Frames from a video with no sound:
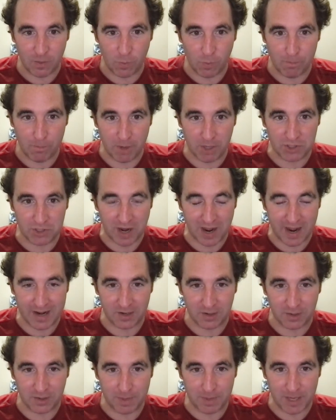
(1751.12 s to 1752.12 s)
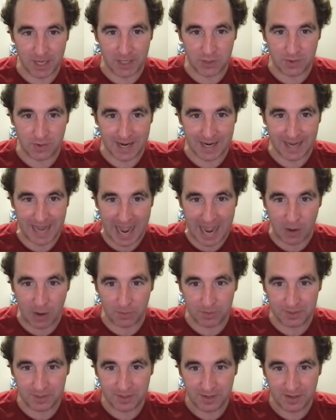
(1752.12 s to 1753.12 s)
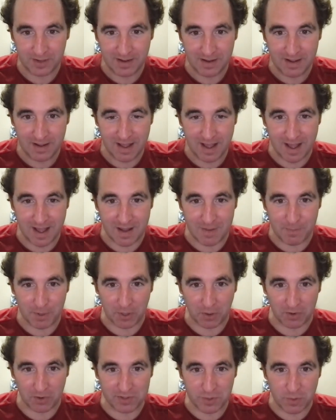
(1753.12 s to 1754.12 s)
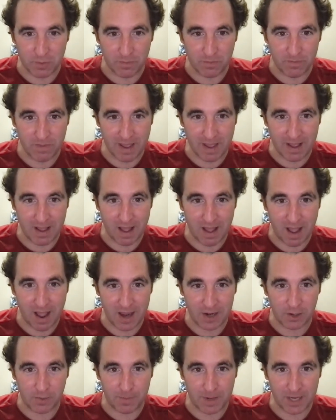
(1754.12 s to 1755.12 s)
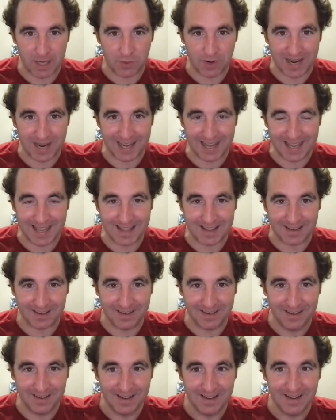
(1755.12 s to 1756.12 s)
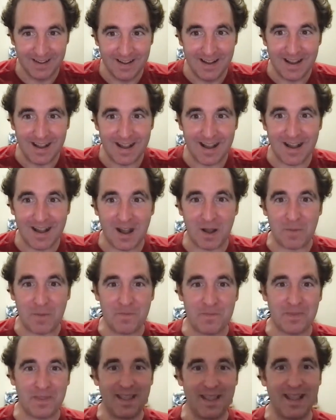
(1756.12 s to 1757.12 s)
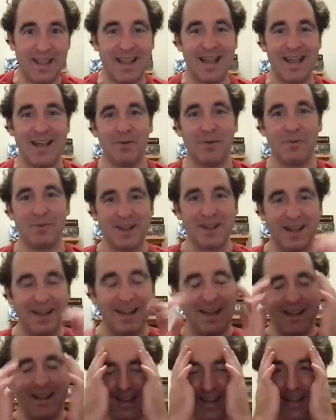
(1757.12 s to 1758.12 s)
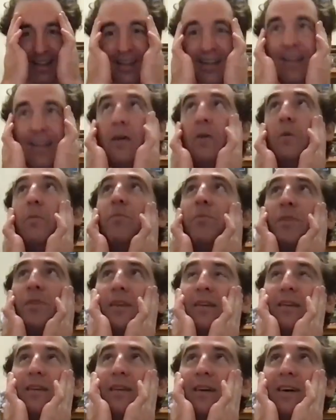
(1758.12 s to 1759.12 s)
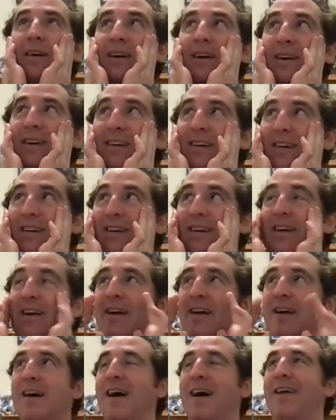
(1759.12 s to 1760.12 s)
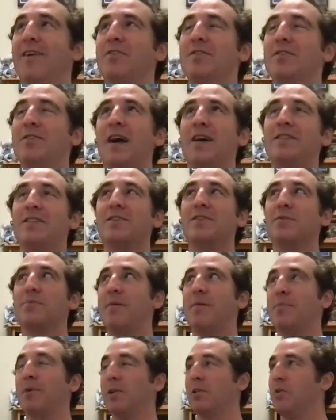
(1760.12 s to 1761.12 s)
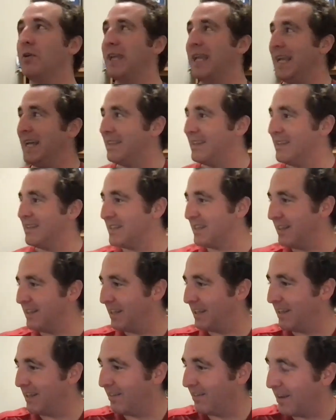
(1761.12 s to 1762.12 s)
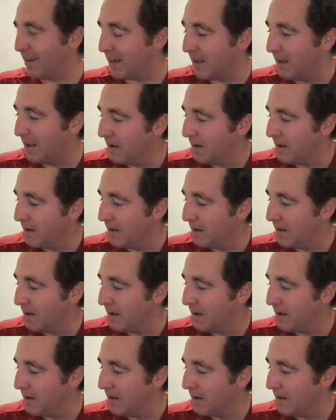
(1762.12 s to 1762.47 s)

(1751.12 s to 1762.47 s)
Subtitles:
much higher PageRank out, but also higher PageRank in. And it was like, I just remember looking at this and thinking like,